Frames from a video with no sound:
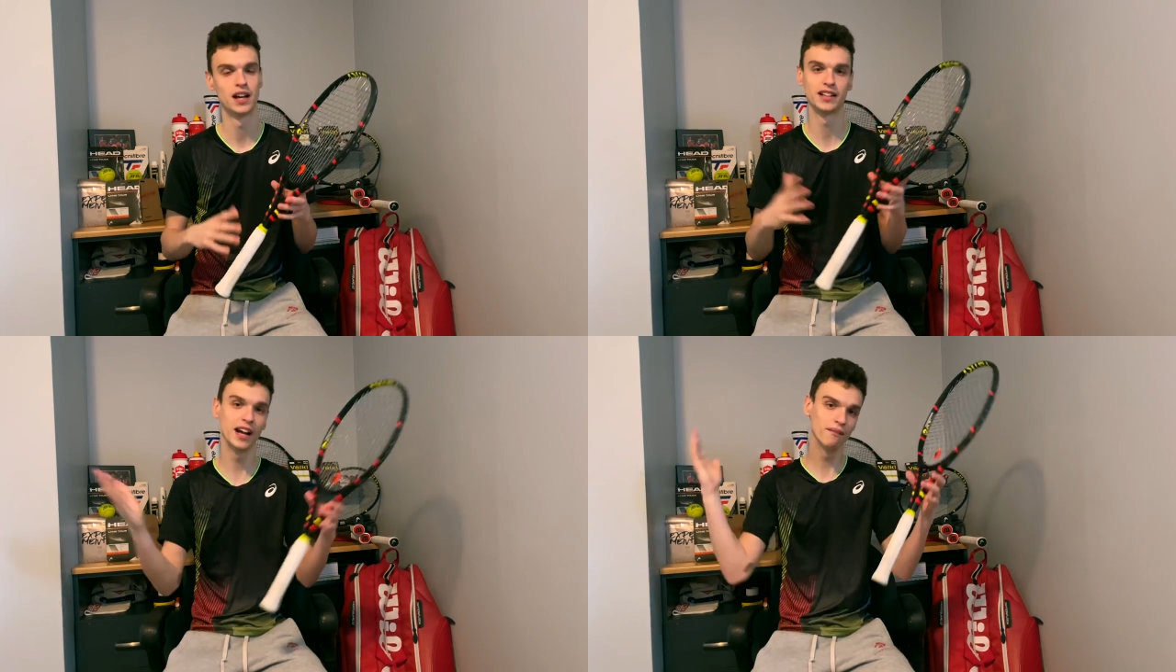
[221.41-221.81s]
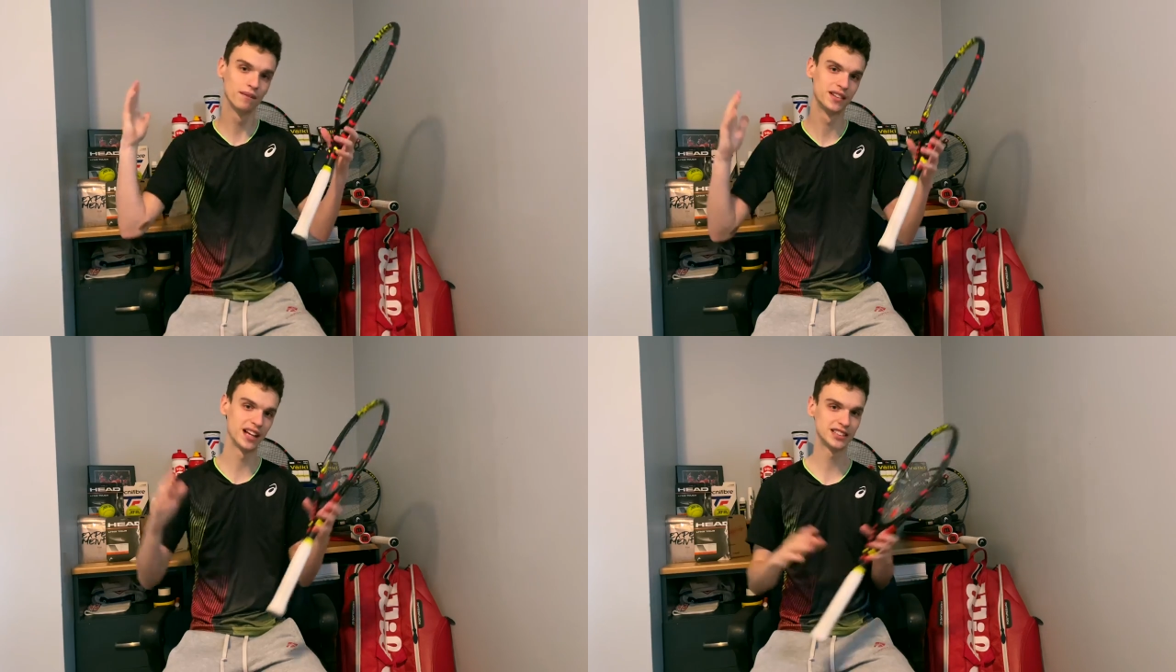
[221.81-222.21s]
And yeah,
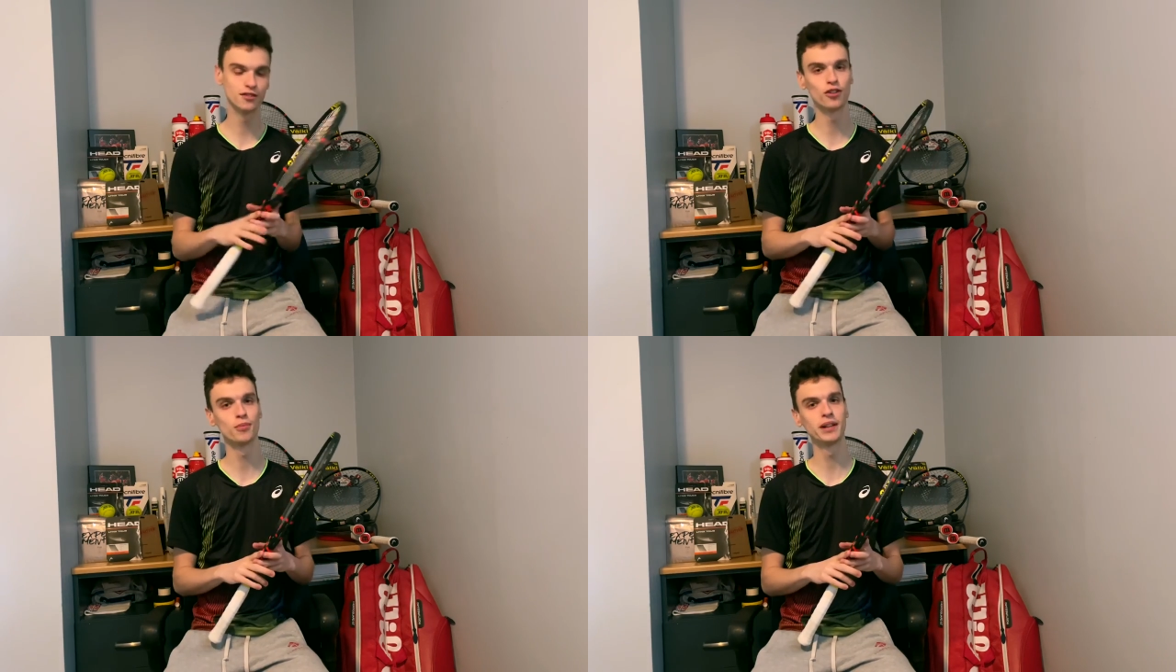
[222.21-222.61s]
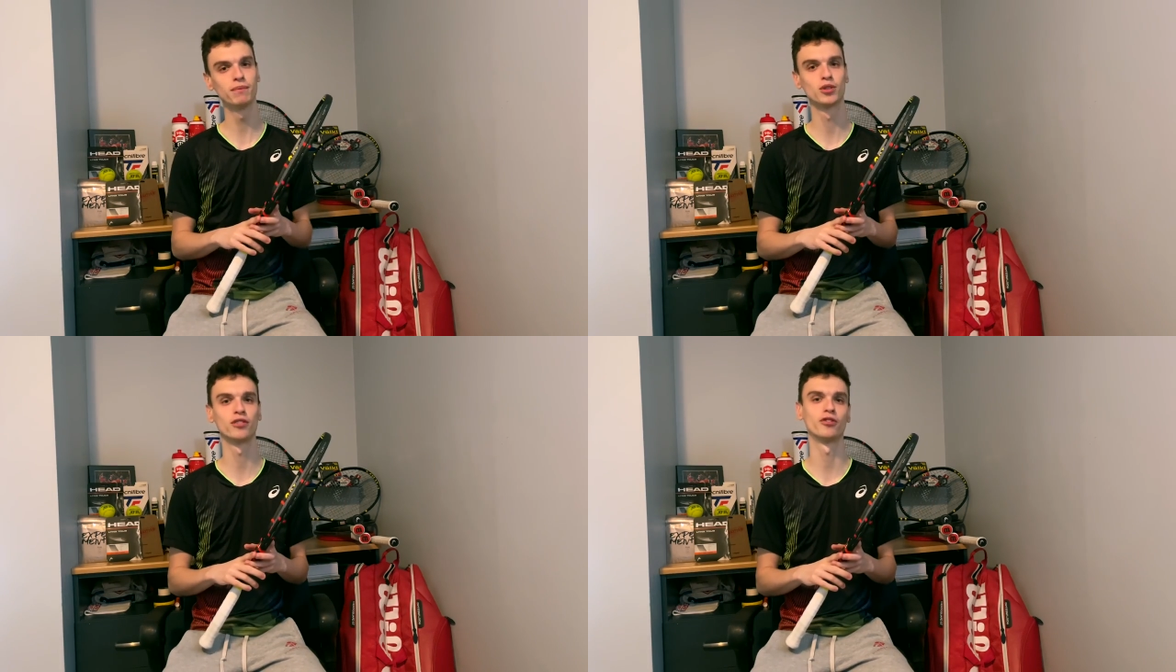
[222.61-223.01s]
that's it for me.
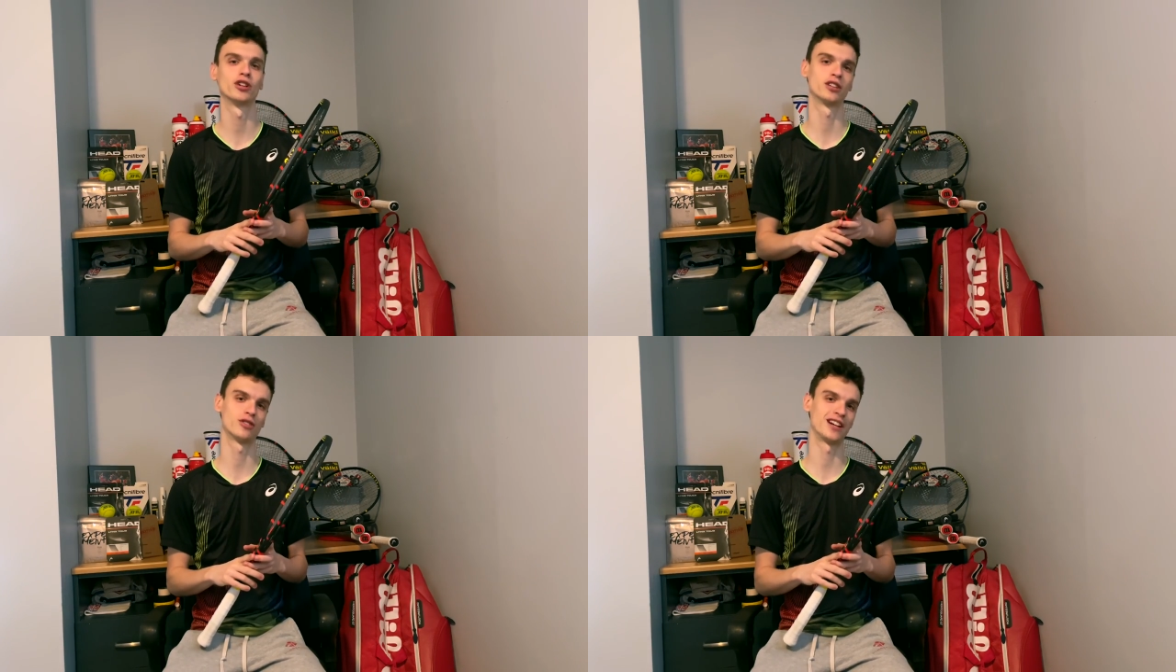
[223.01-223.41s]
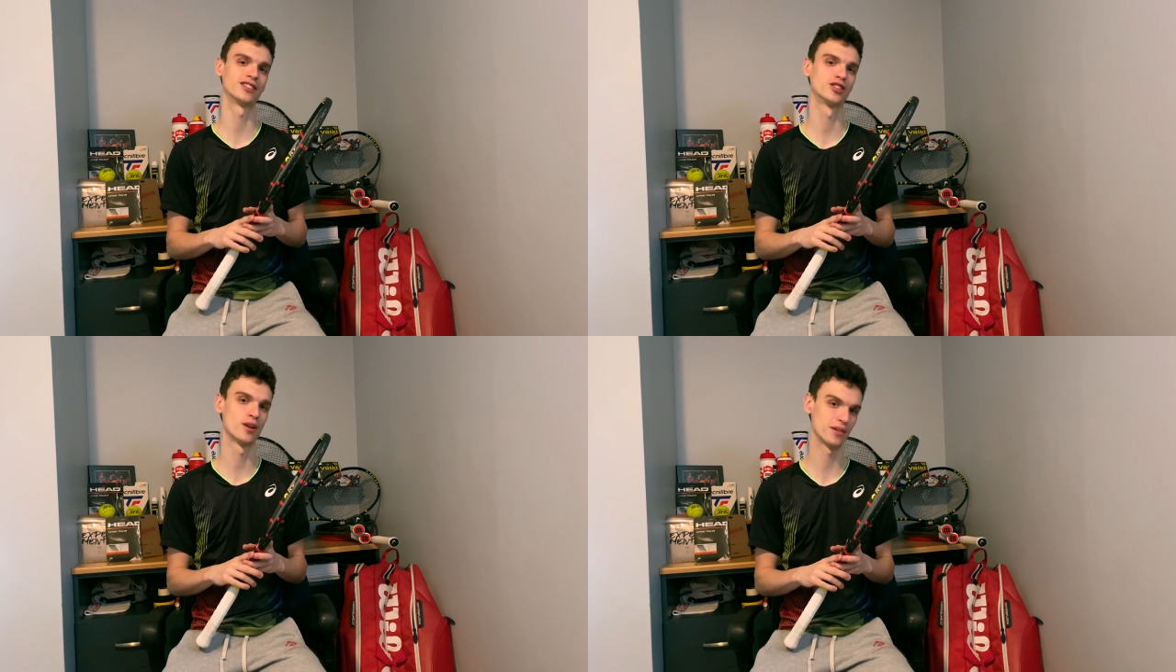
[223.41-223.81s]
Don't forget to like,
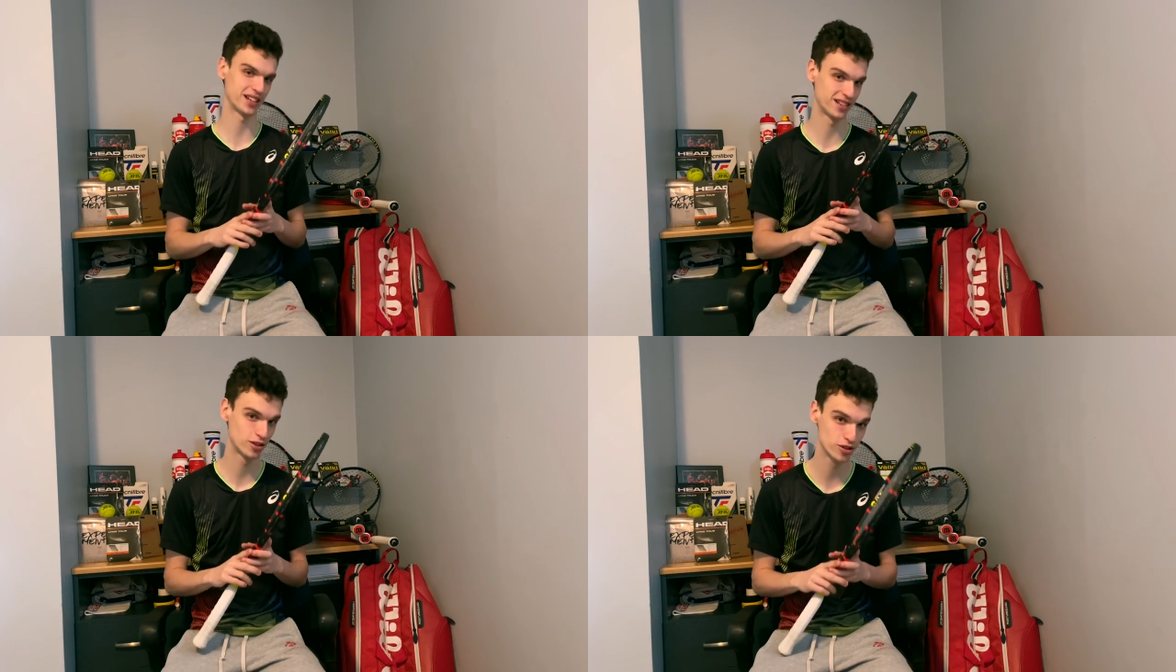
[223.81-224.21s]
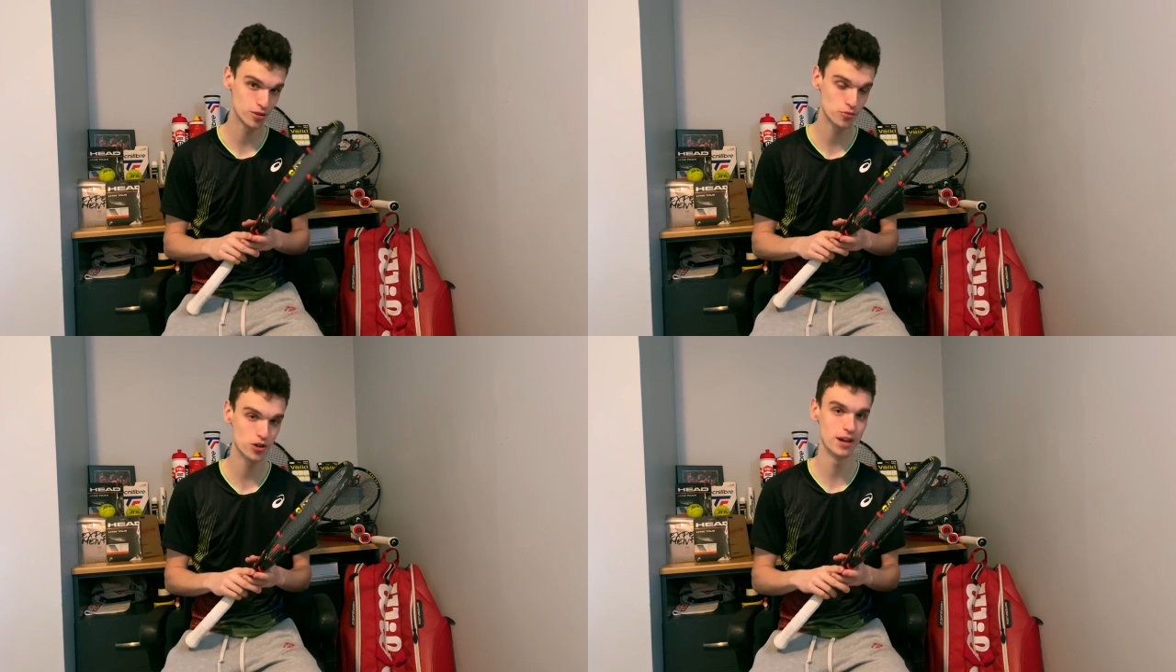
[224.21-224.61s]
to comment, and to
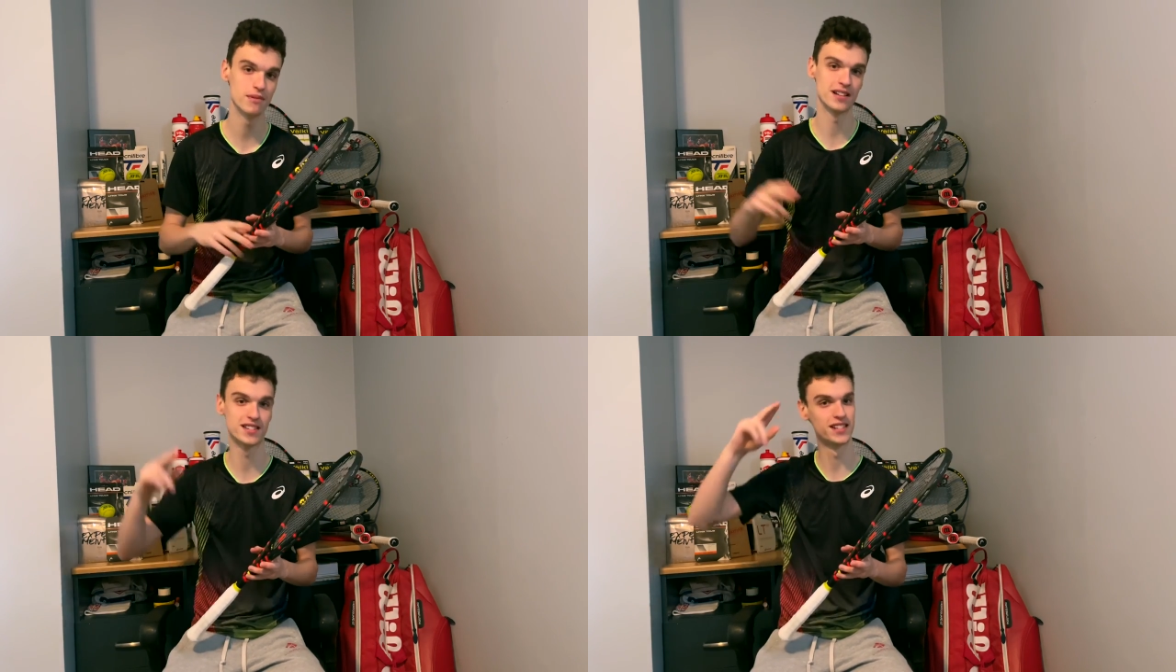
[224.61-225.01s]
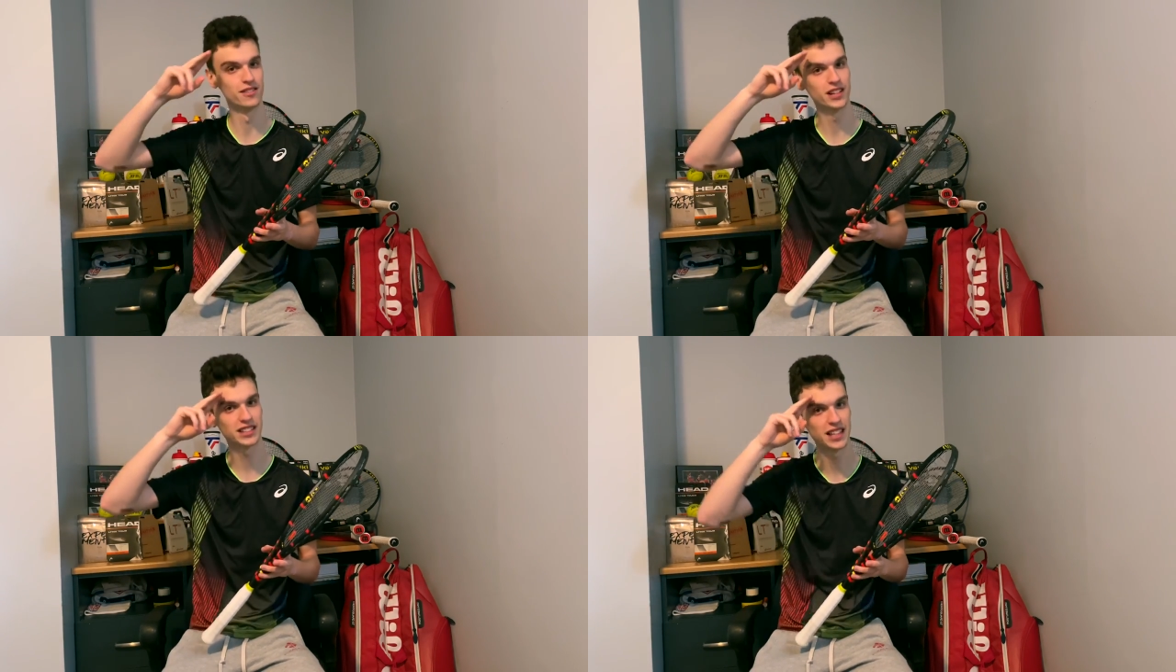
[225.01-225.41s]
subscribe, and see you next